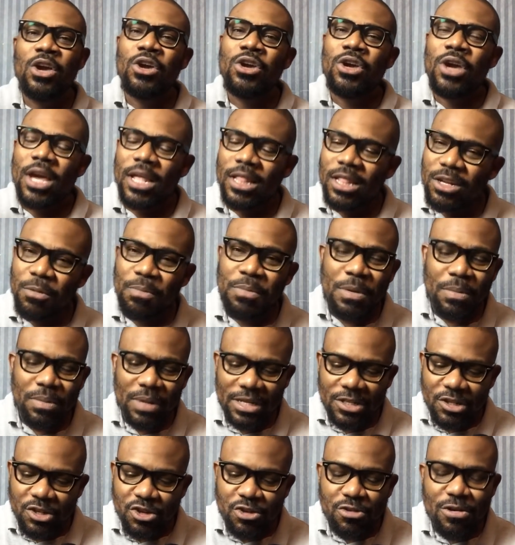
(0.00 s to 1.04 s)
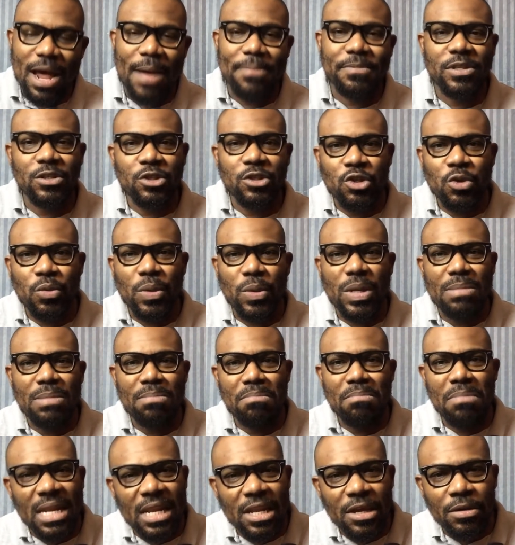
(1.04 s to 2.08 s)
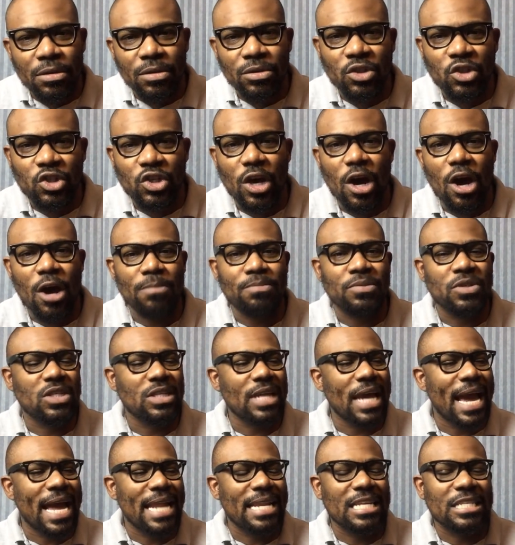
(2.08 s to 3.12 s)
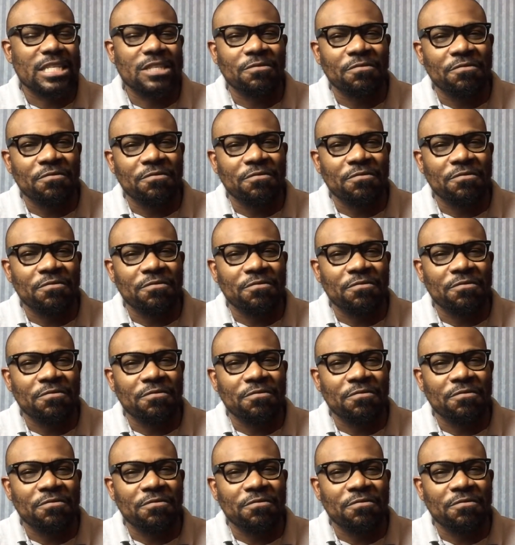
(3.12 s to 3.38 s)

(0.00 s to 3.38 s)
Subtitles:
A lot of people are trapped doing menial jobs and it's